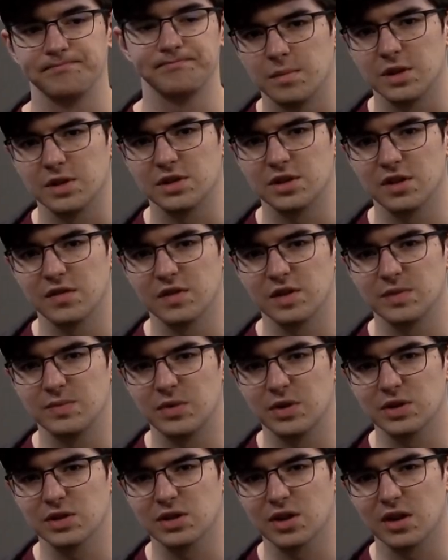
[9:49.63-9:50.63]
But Surface
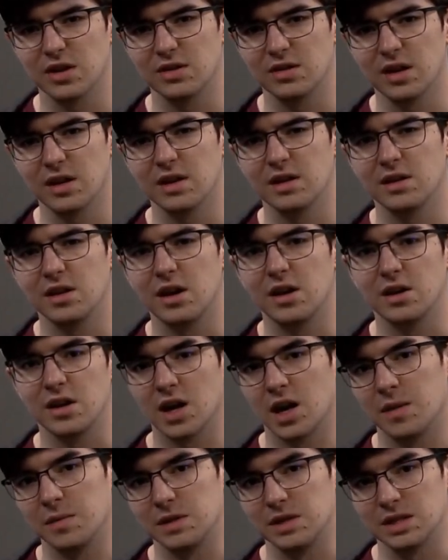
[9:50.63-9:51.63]
Books are not an
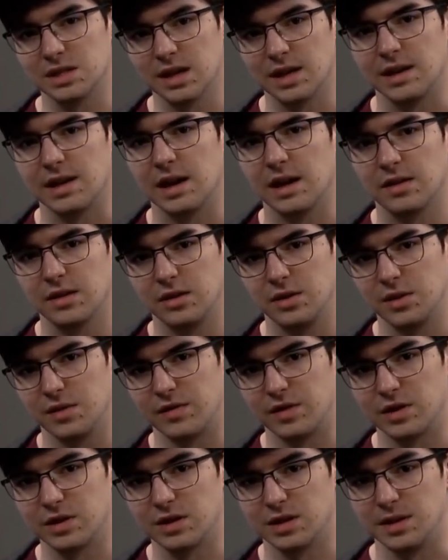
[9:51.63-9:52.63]
uncommon sight at the
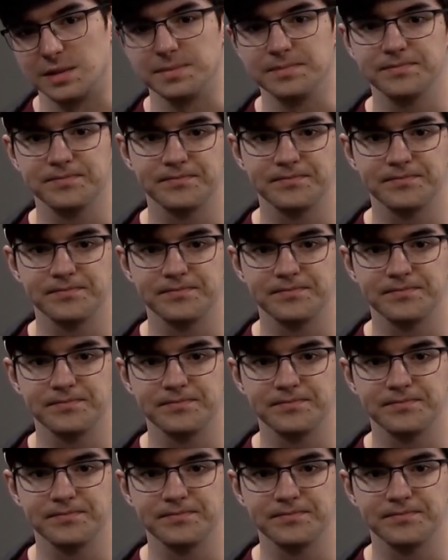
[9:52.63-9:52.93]
university.